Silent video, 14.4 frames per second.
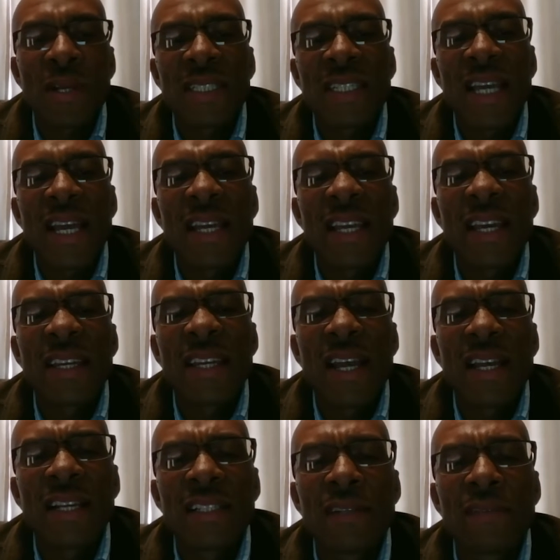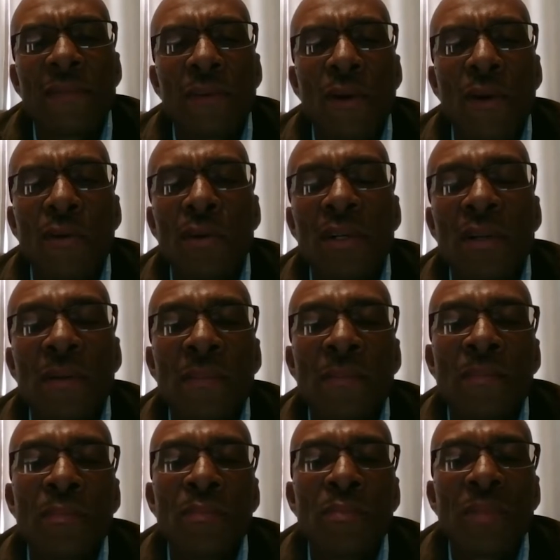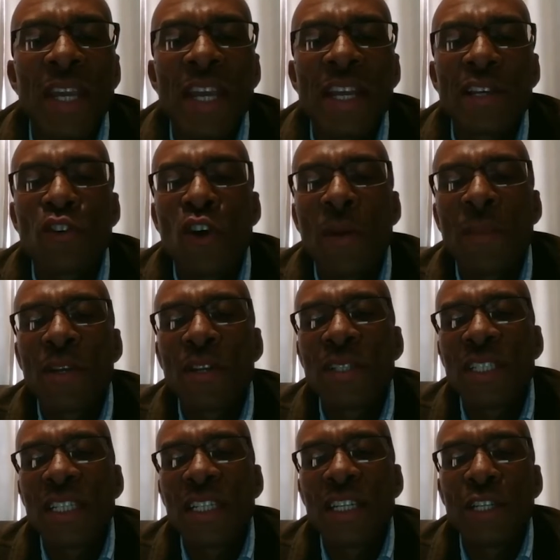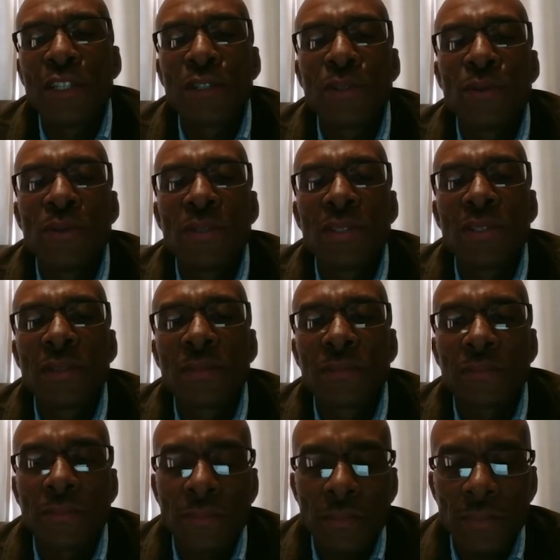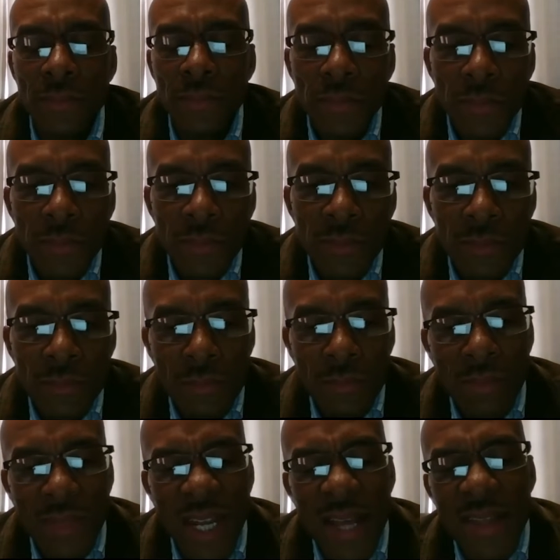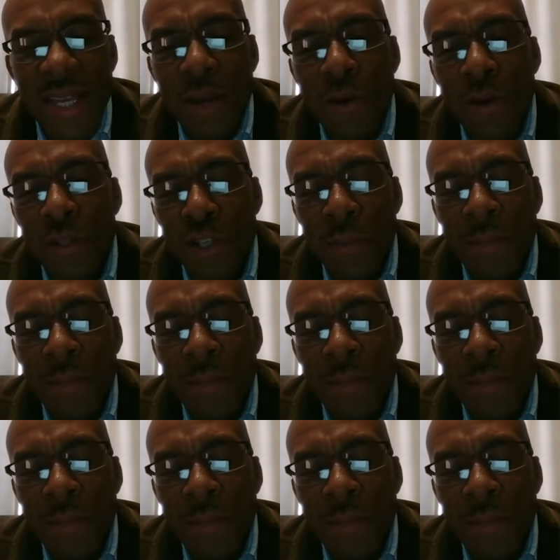take an active role in community issues, and they also